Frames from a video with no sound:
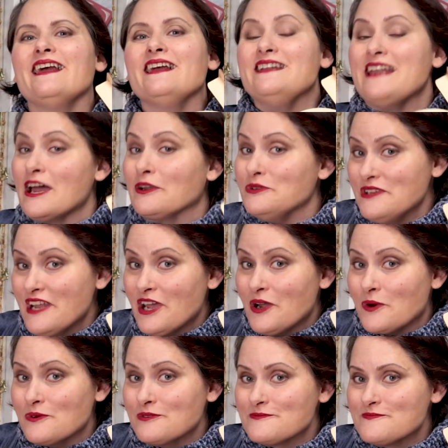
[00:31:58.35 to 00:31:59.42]
Now you
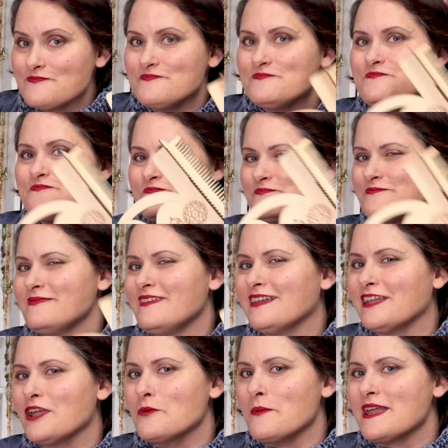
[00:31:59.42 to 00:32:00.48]
know,
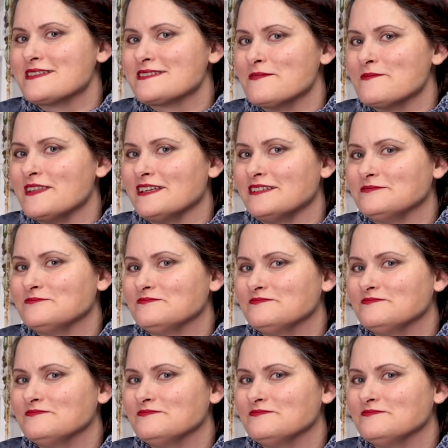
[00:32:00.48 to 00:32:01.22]
go make something.